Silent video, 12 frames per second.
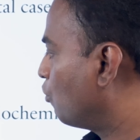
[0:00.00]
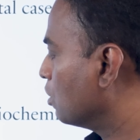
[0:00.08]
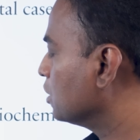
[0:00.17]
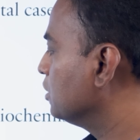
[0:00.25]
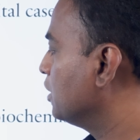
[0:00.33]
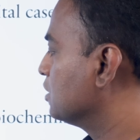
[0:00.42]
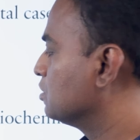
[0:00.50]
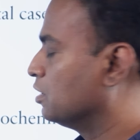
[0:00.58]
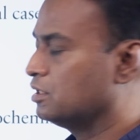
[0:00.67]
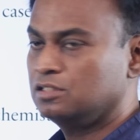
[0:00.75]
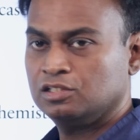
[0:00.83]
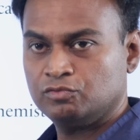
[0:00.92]
What he has
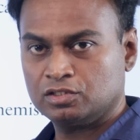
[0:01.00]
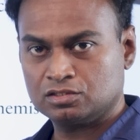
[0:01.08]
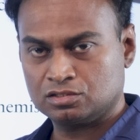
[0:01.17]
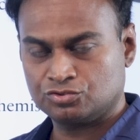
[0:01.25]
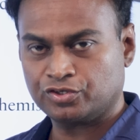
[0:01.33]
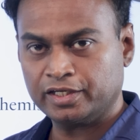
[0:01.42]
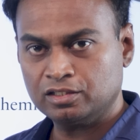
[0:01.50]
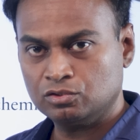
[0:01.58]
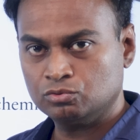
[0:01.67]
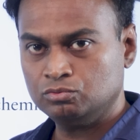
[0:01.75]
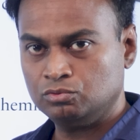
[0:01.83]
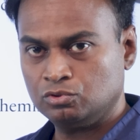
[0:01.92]
done is he was
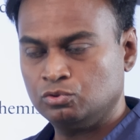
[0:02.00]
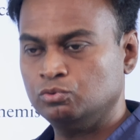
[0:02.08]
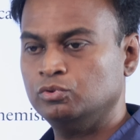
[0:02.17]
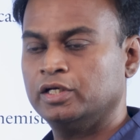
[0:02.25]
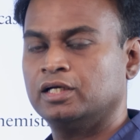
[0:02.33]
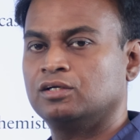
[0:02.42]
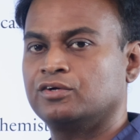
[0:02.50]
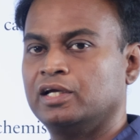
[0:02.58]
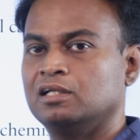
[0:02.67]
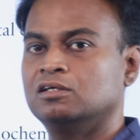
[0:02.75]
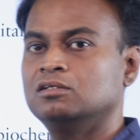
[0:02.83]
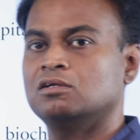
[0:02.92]
trying to do a
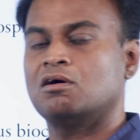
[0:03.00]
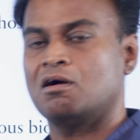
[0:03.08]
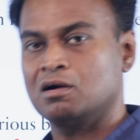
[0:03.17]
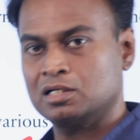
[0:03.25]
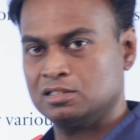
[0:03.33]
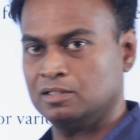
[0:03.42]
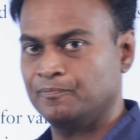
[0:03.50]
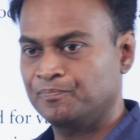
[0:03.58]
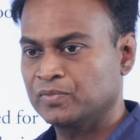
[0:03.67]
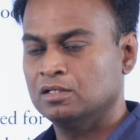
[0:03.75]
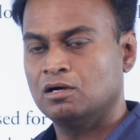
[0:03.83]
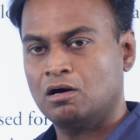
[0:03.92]
trial on
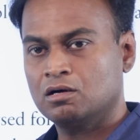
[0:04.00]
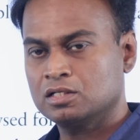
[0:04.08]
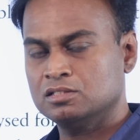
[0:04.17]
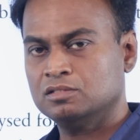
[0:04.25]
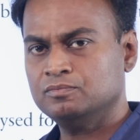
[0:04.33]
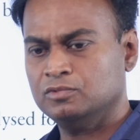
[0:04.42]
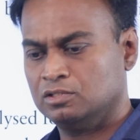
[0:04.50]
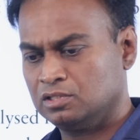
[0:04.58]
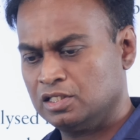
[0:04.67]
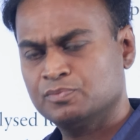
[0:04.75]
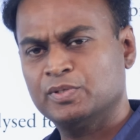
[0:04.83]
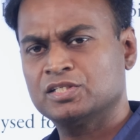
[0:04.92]
autism,
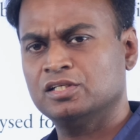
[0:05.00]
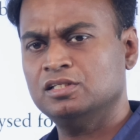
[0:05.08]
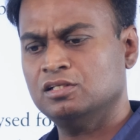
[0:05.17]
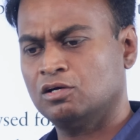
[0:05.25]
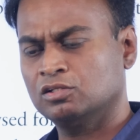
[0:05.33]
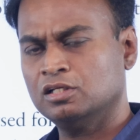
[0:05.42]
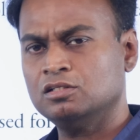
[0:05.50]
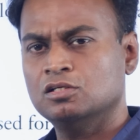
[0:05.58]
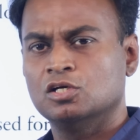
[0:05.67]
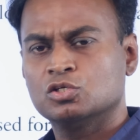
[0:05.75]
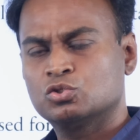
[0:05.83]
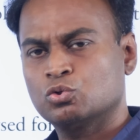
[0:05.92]
especially on the
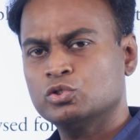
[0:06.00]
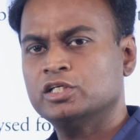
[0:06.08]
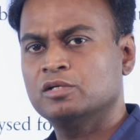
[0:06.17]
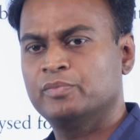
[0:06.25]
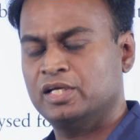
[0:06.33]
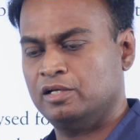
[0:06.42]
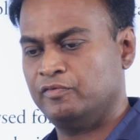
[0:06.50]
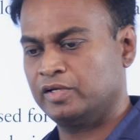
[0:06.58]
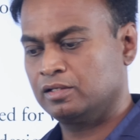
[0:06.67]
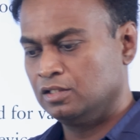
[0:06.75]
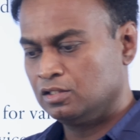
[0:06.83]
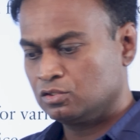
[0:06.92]
social
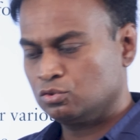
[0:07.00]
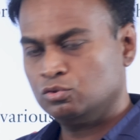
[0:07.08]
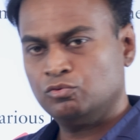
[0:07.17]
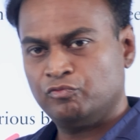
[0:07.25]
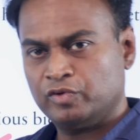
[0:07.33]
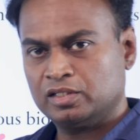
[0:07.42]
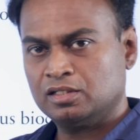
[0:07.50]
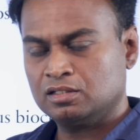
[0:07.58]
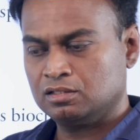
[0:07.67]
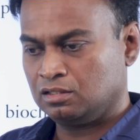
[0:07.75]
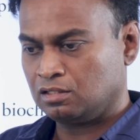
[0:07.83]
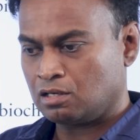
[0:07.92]
behavior. So
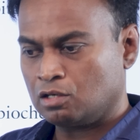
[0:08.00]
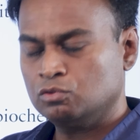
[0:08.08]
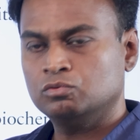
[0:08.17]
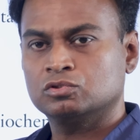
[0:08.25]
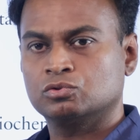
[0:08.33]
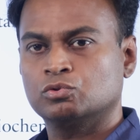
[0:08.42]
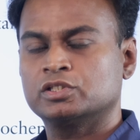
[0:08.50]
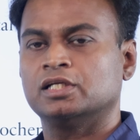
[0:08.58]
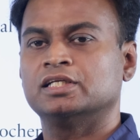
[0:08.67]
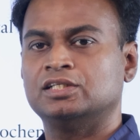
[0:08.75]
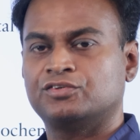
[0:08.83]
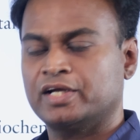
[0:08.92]
whether how
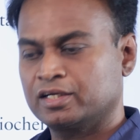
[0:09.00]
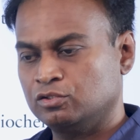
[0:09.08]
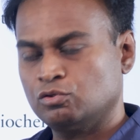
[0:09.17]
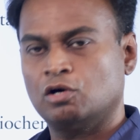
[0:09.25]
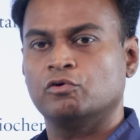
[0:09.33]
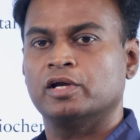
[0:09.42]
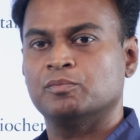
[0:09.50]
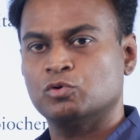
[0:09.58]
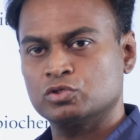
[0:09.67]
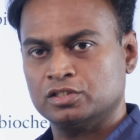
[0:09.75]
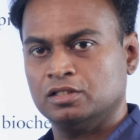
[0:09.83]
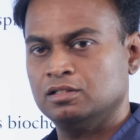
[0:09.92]
socially interactive, how
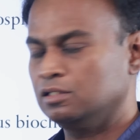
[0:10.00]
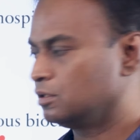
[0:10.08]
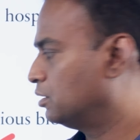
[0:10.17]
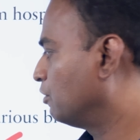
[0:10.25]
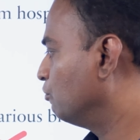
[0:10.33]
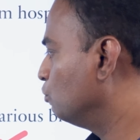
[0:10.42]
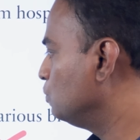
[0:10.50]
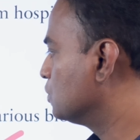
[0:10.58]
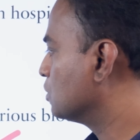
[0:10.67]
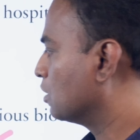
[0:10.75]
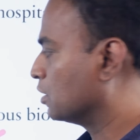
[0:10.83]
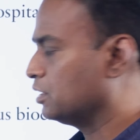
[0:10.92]
emotional the
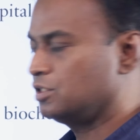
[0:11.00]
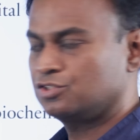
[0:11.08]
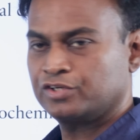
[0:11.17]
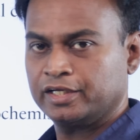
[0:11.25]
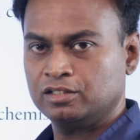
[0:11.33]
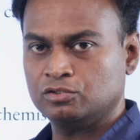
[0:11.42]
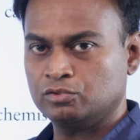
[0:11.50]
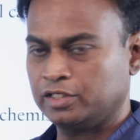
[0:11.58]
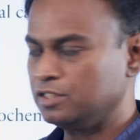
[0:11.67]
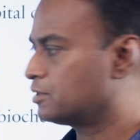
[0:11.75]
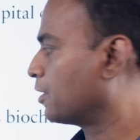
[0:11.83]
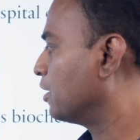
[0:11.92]
wolves are, he is trying to
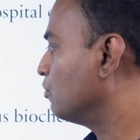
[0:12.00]
test.